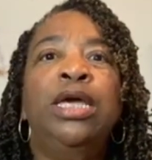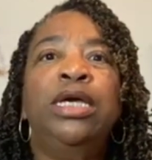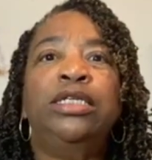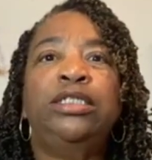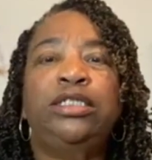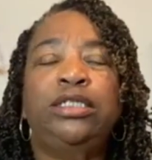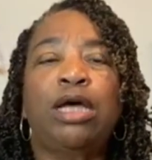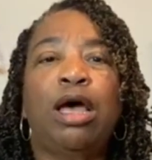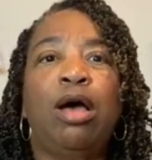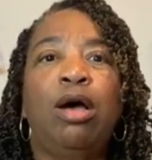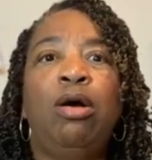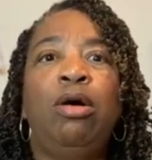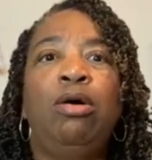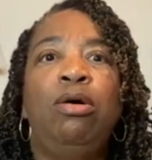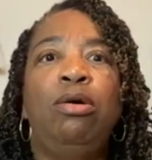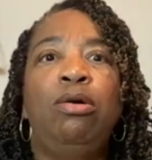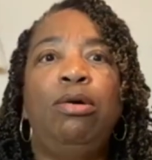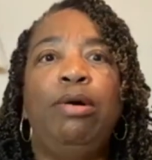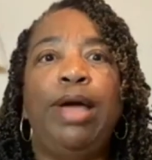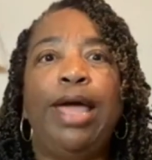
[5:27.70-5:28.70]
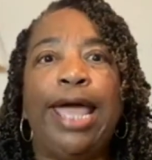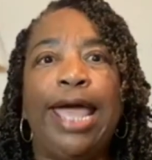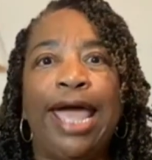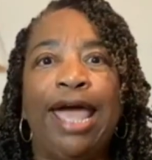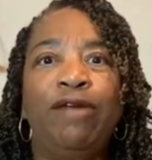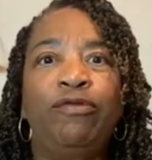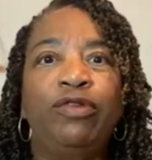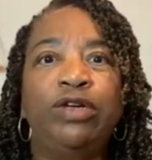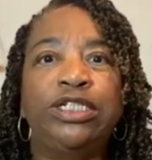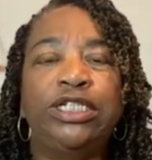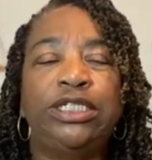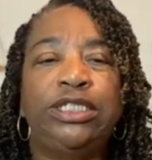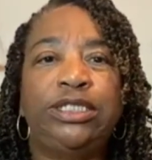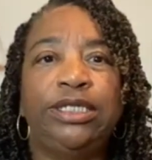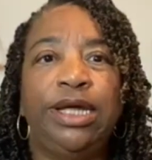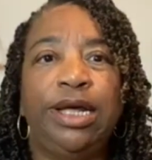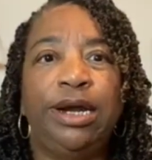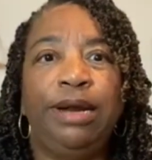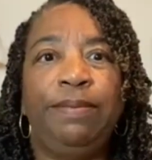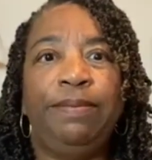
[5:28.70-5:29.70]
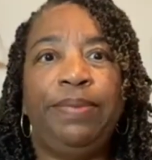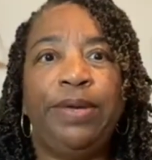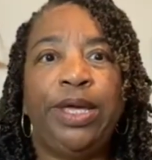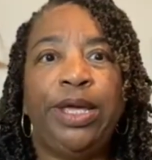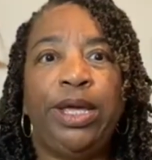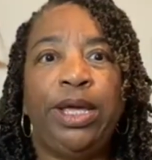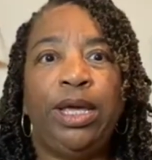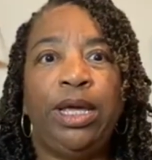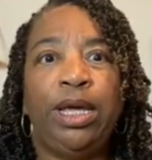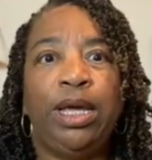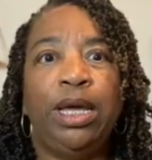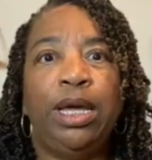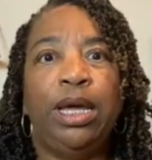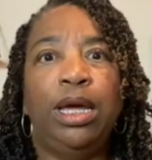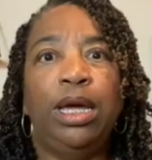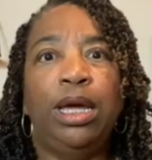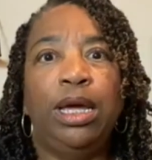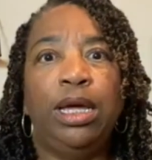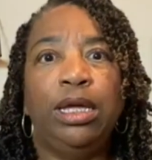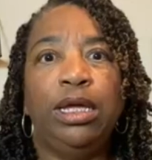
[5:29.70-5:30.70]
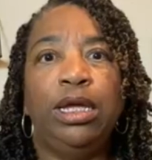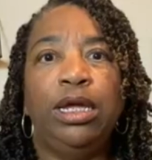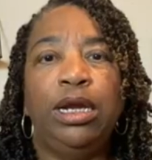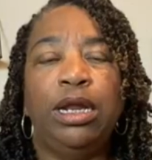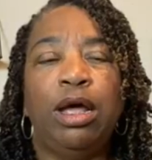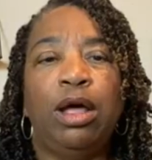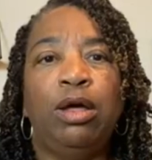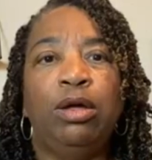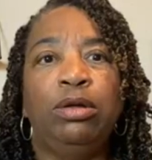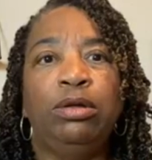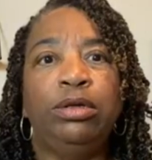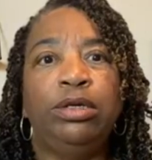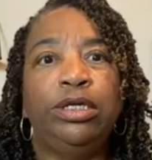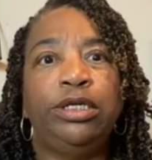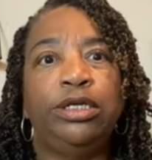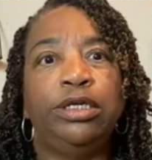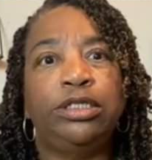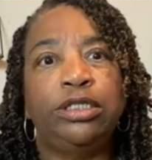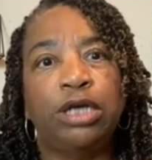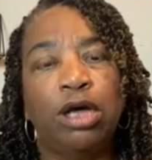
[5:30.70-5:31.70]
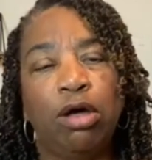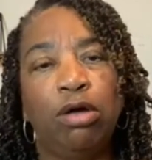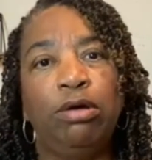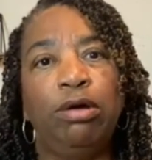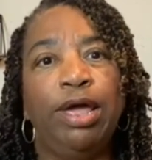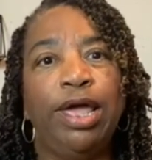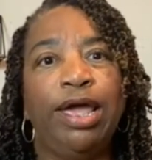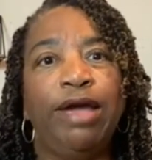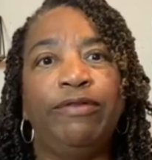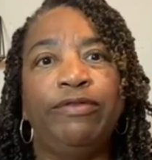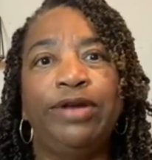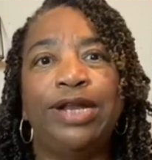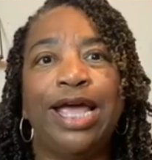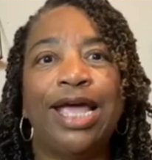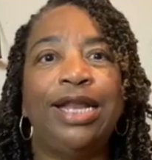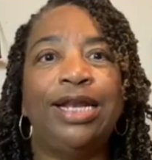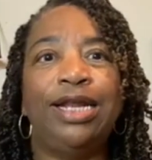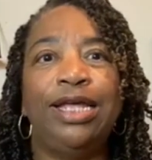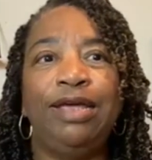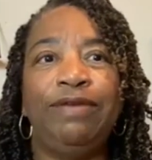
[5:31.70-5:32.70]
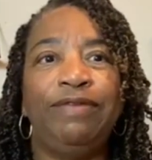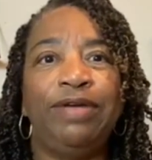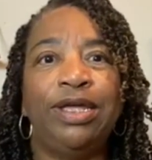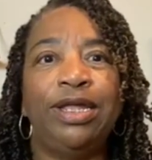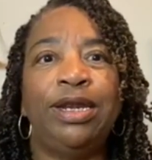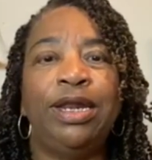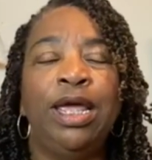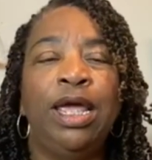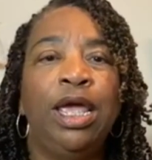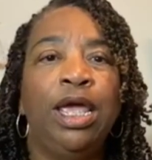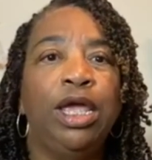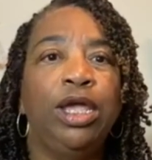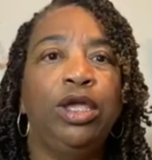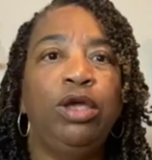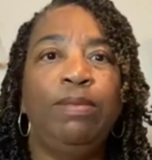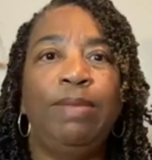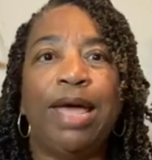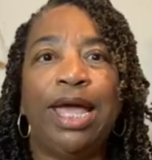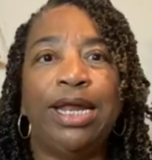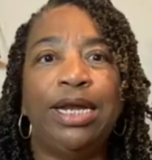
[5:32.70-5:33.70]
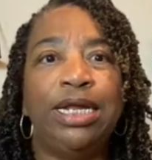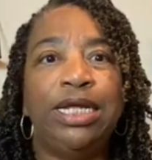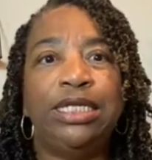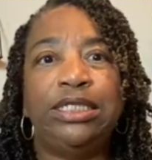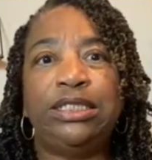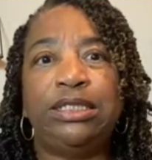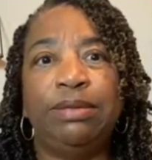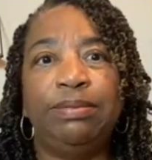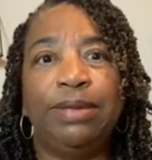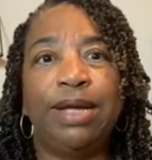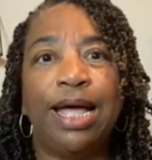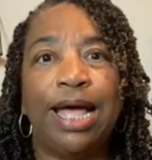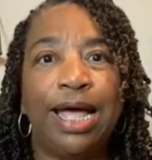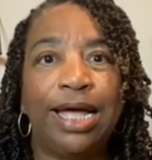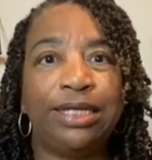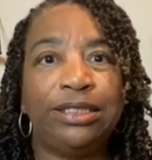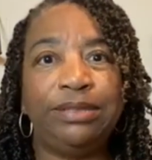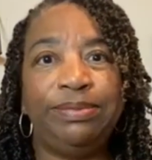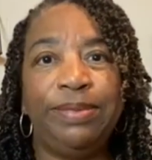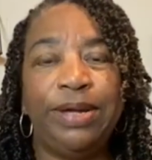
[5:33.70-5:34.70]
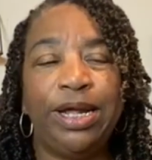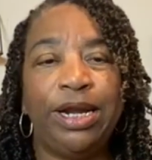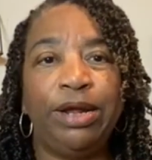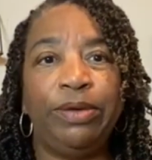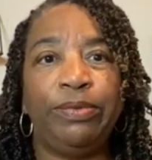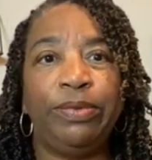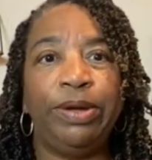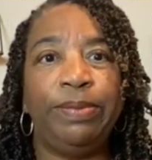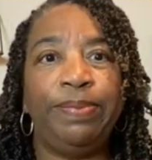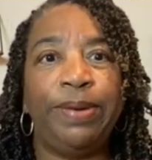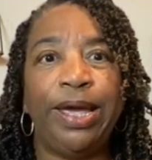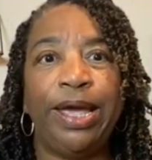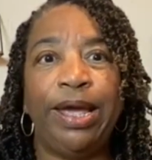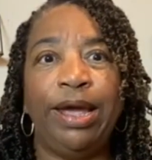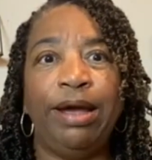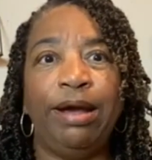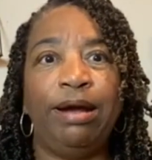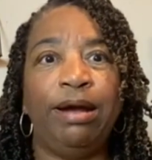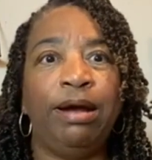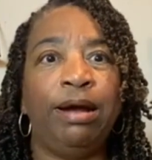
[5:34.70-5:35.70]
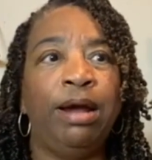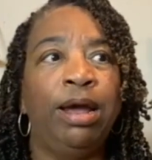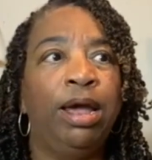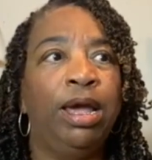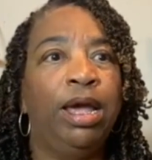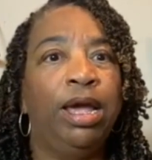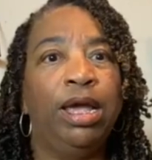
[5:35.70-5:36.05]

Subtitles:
So average is going to be, your total everyday living. You might need some cosmetic repair,